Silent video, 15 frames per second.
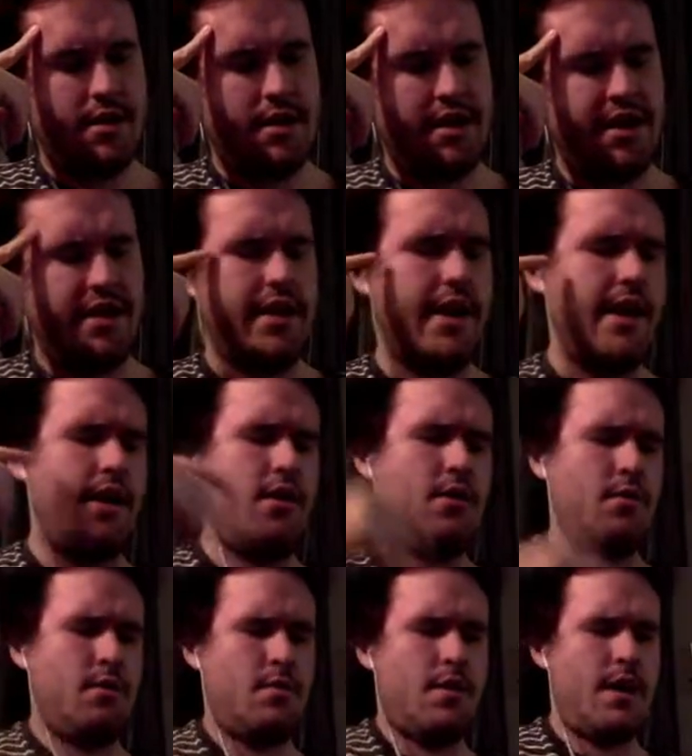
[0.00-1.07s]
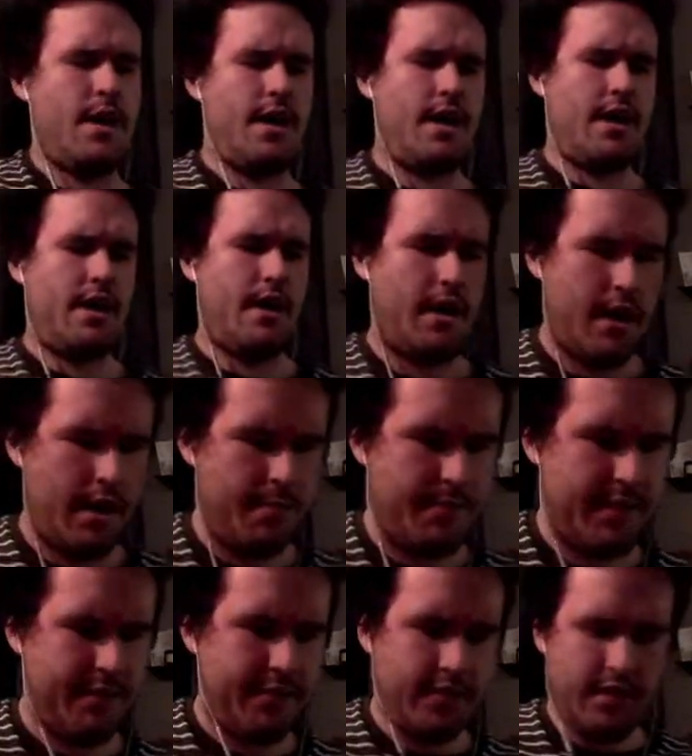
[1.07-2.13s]
And now I'm
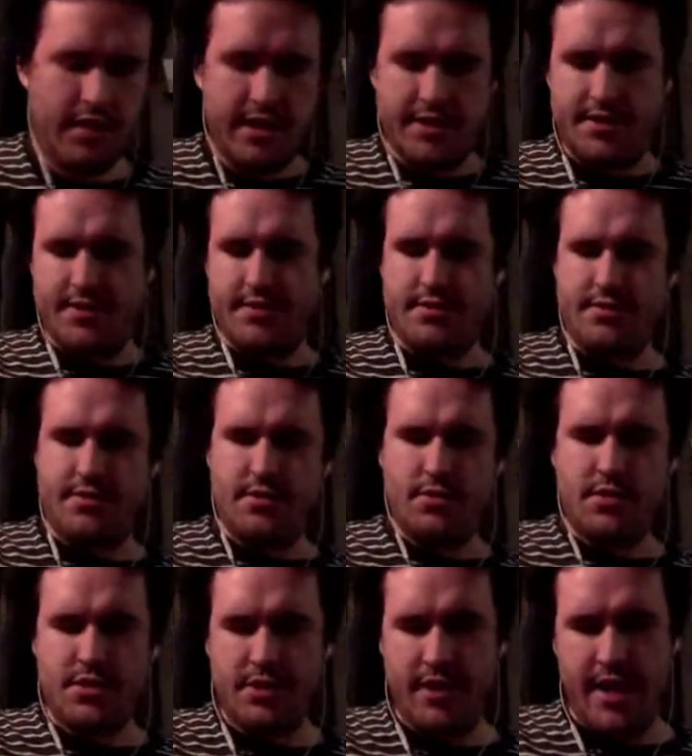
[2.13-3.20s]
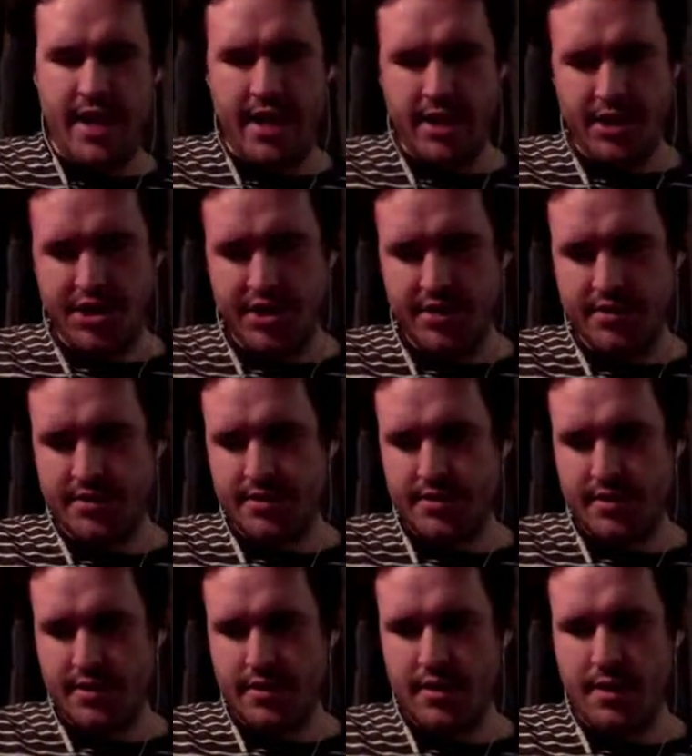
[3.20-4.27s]
definitely less socially anxious.
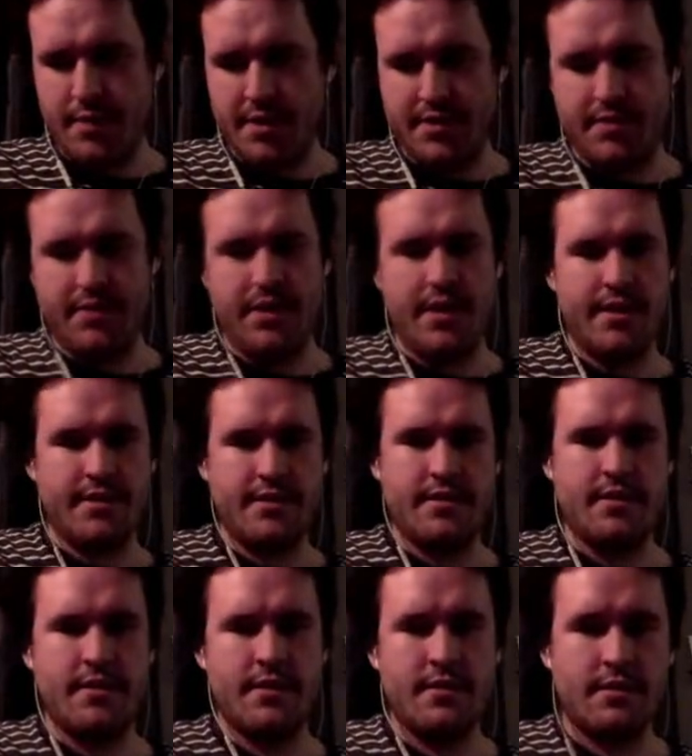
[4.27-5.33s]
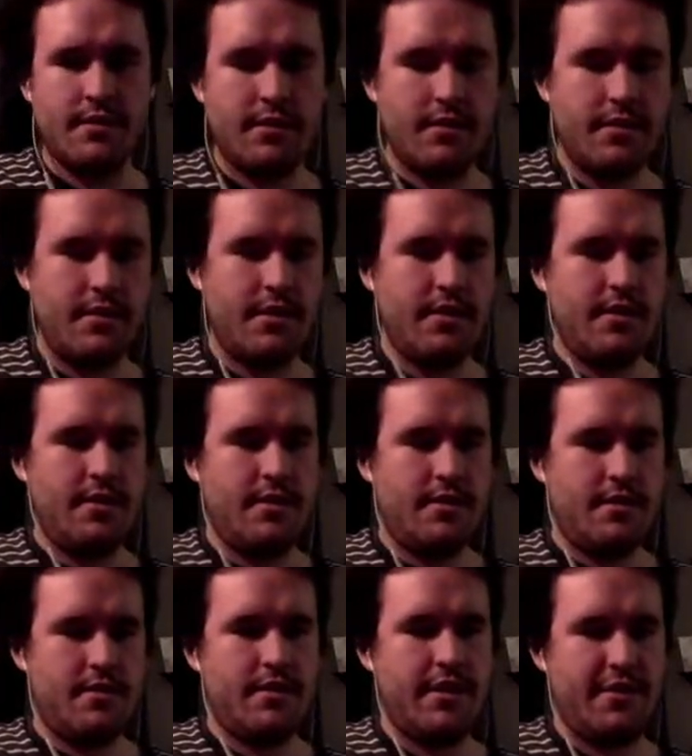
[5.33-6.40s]
I basically had to
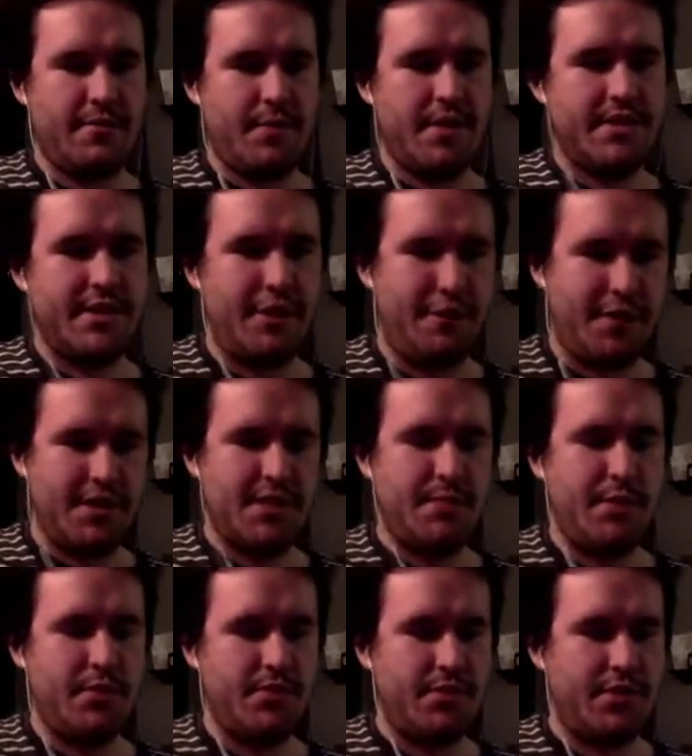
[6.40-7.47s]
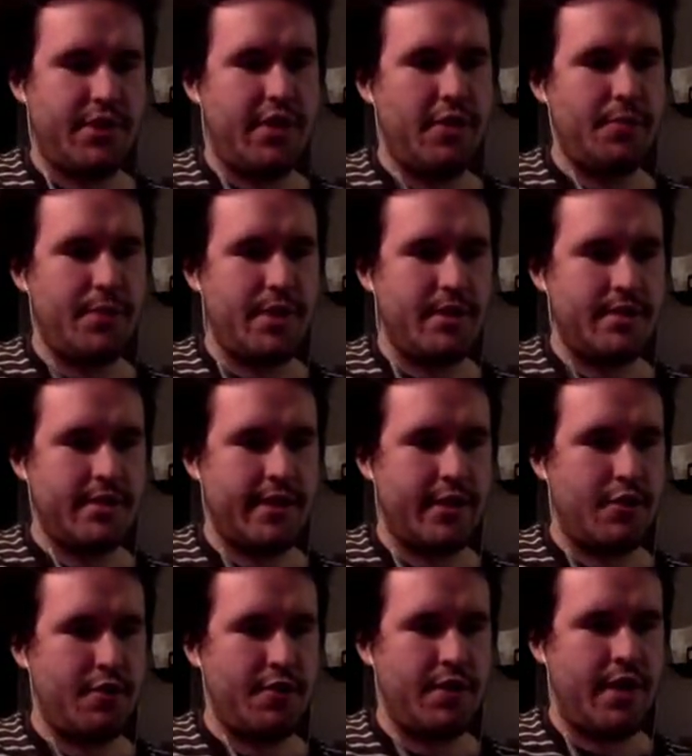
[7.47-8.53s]
give myself exposure therapy to
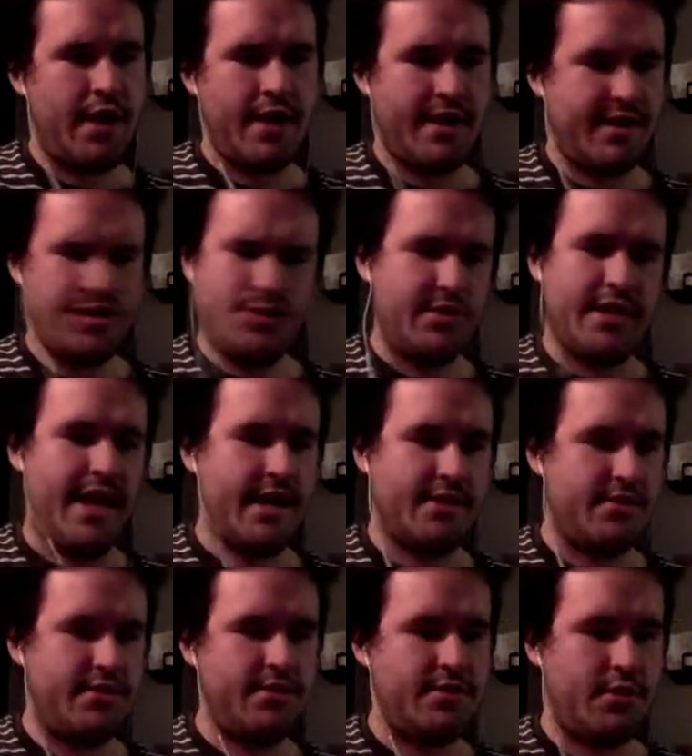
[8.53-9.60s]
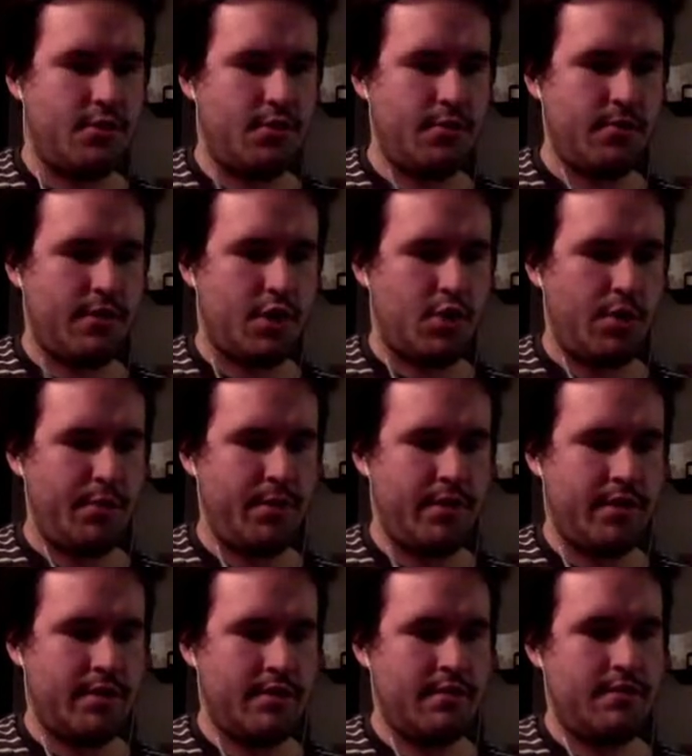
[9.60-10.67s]
get over that because it was actually so
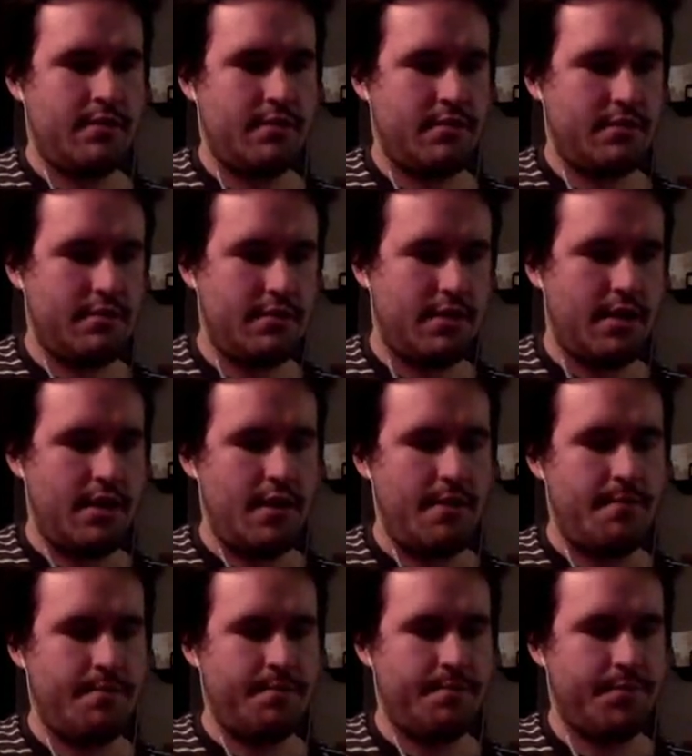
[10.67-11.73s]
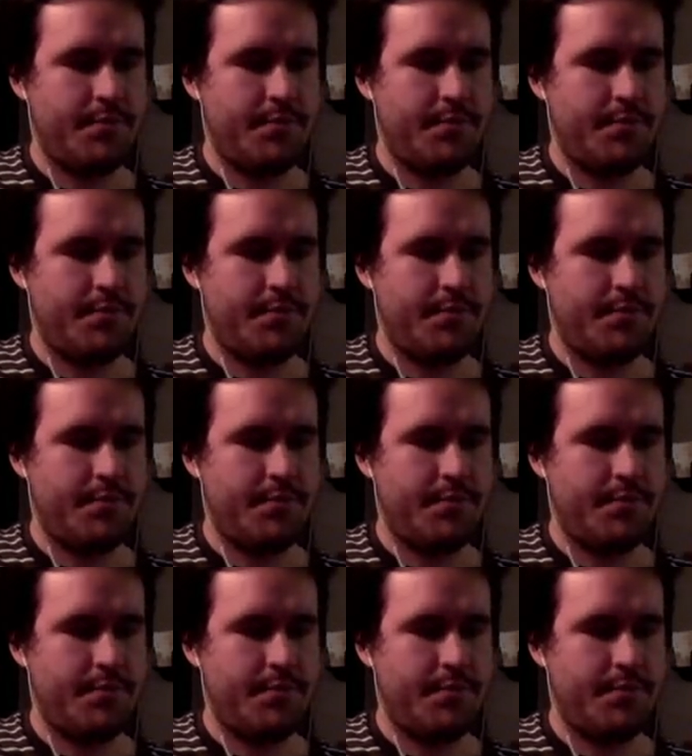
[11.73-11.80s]
crippling. But